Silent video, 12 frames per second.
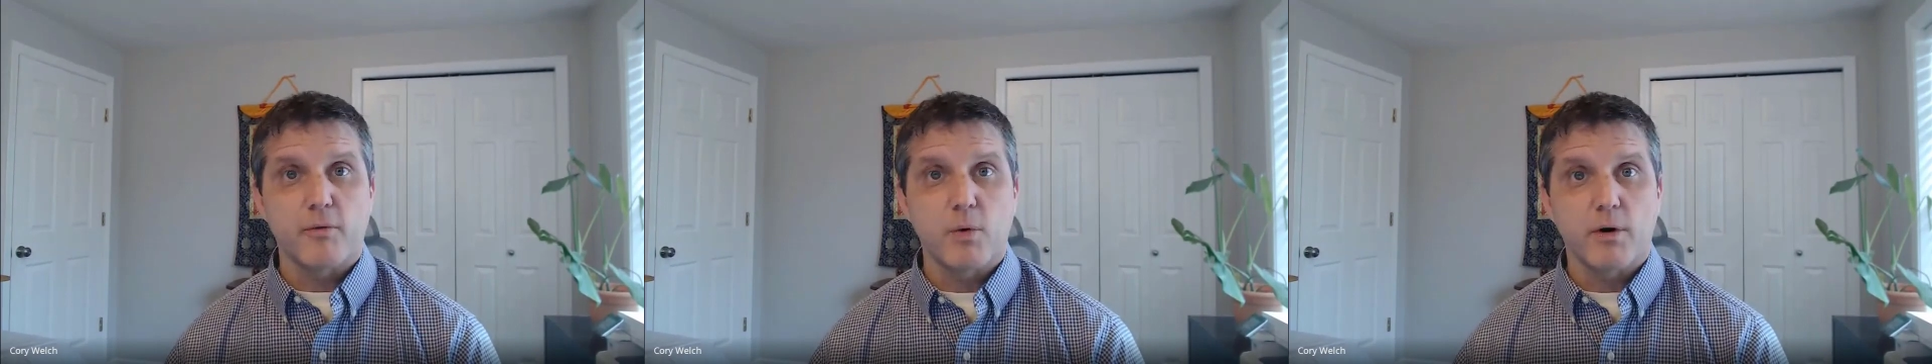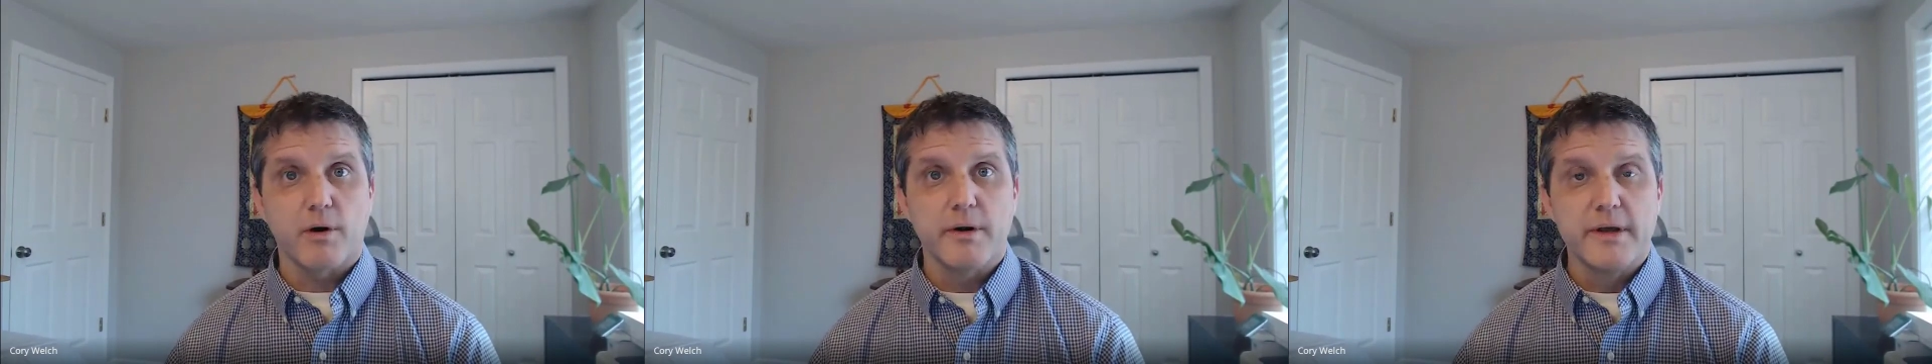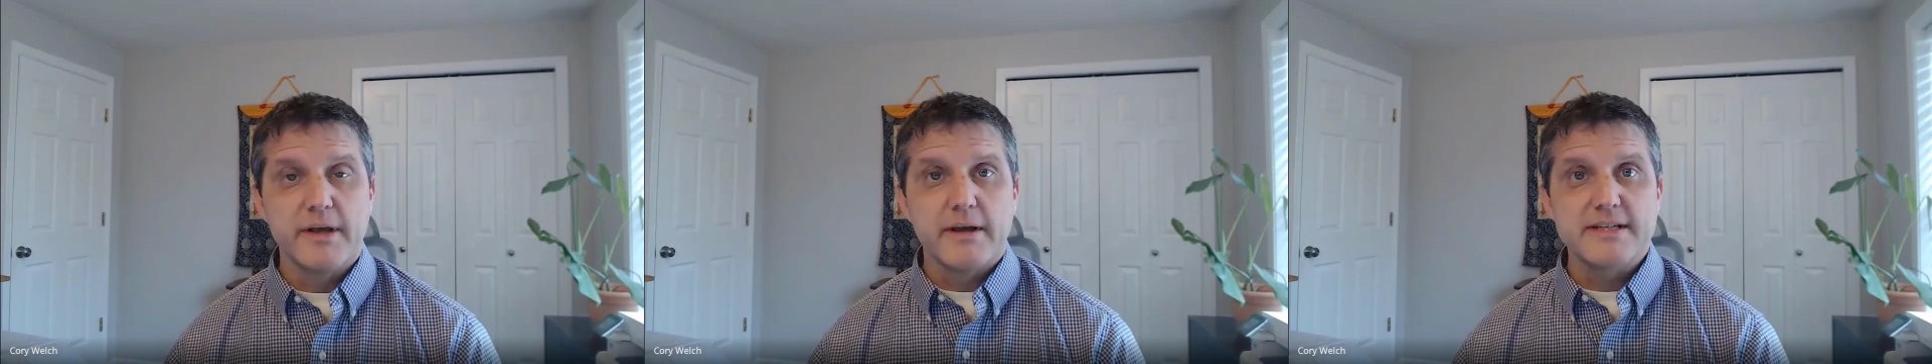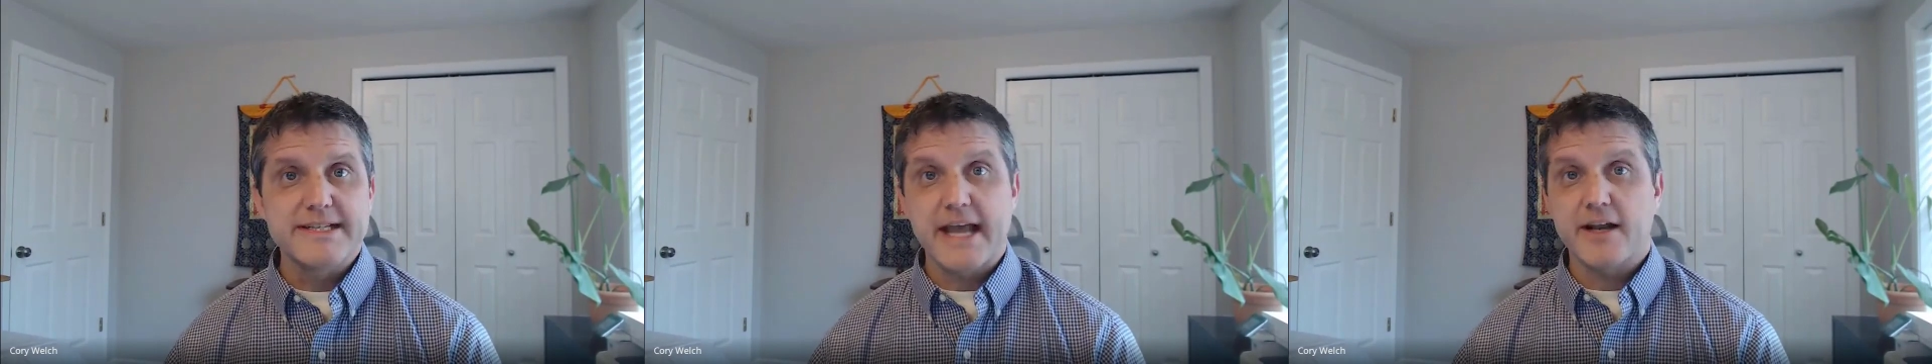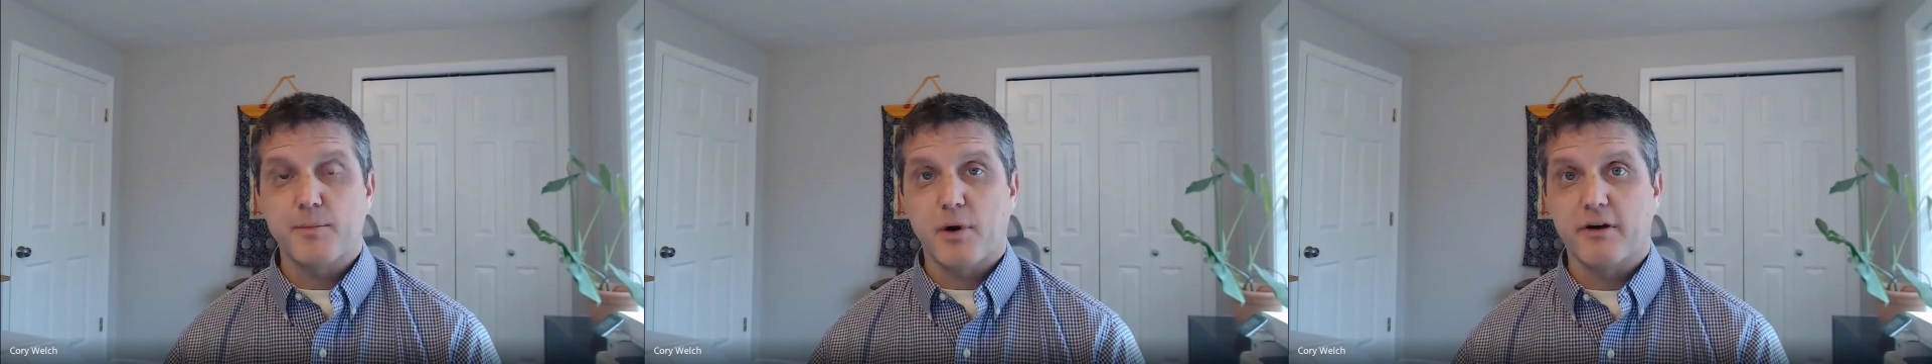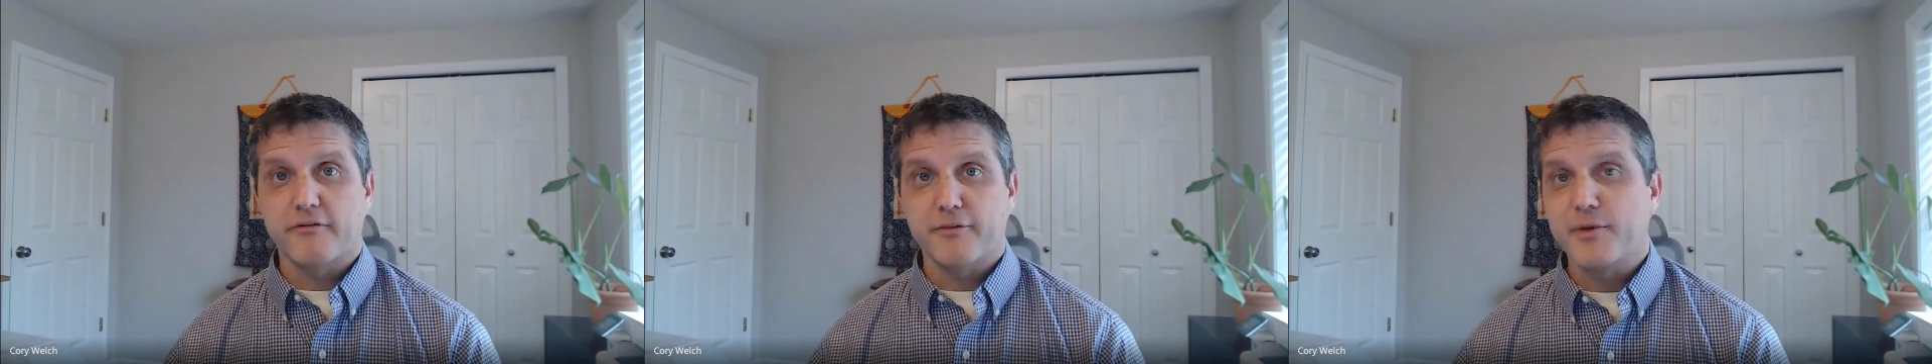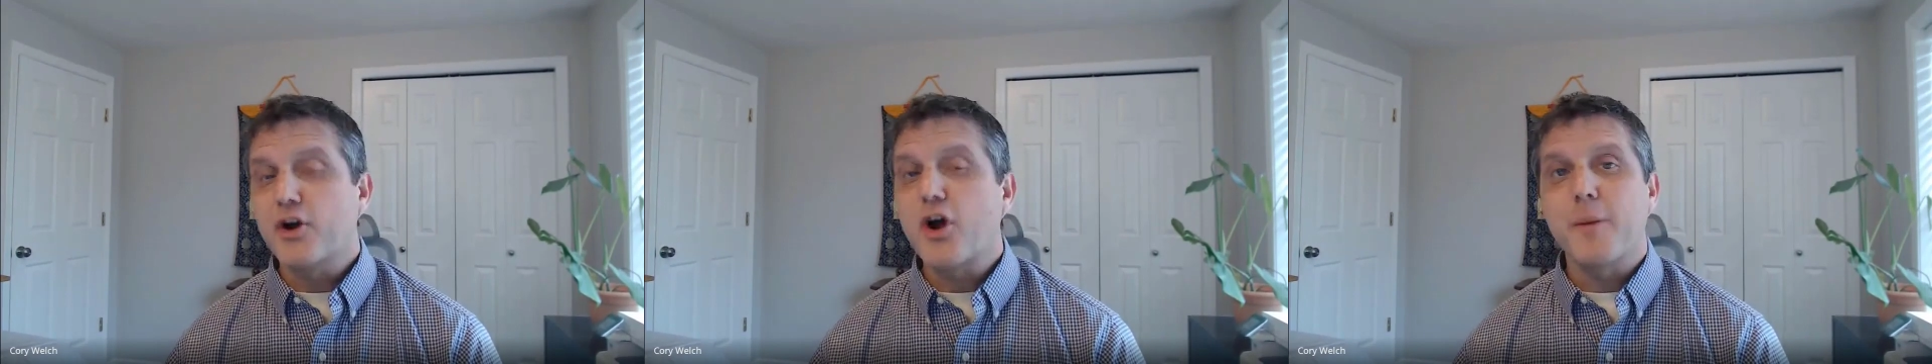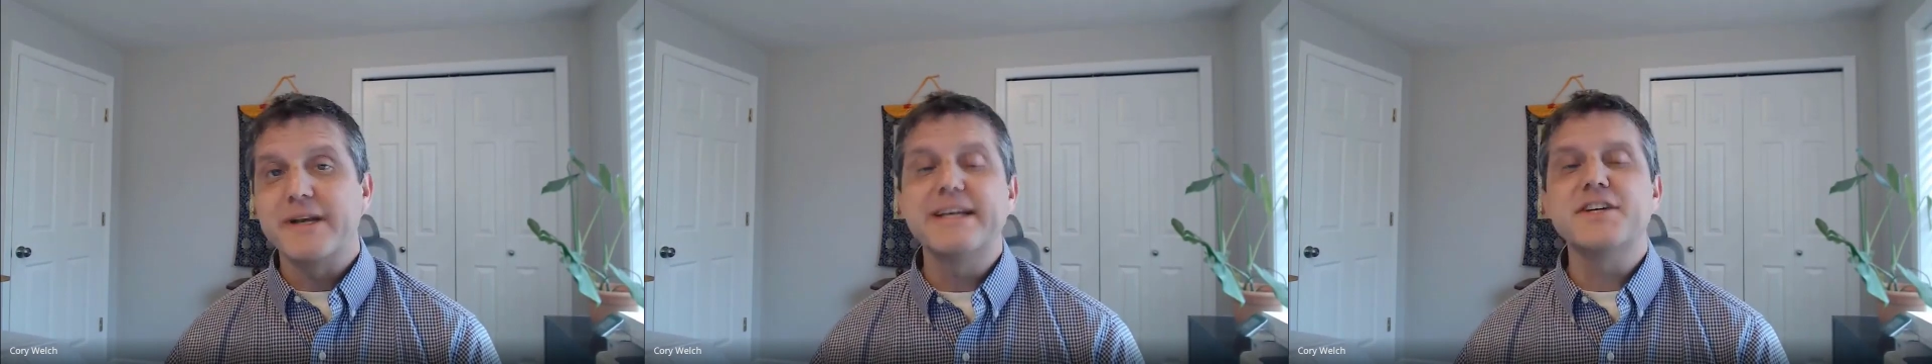for stand apart from their
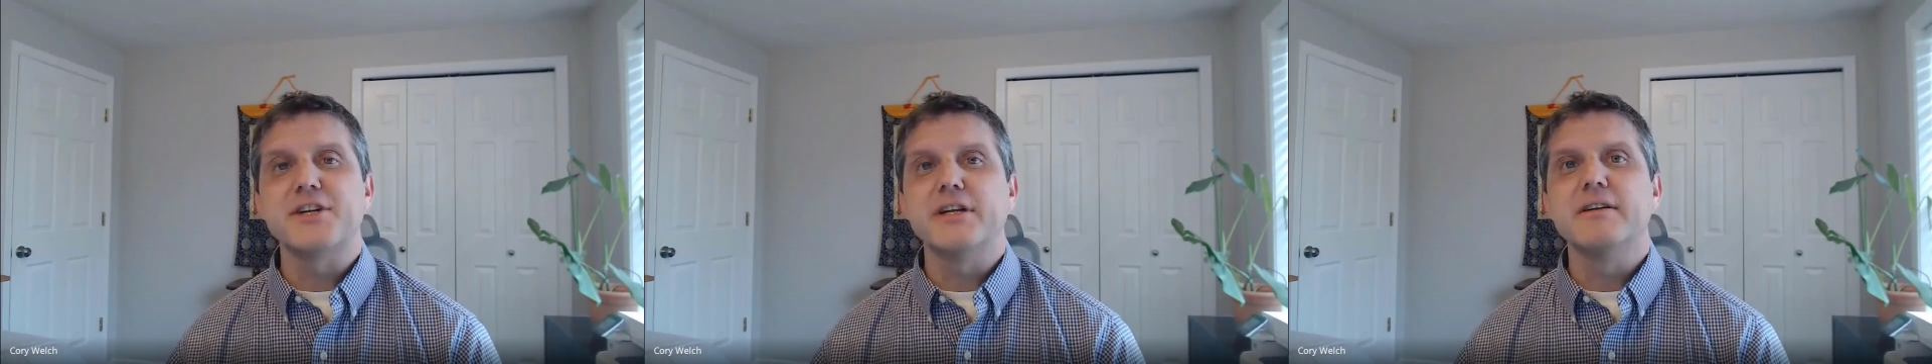competition.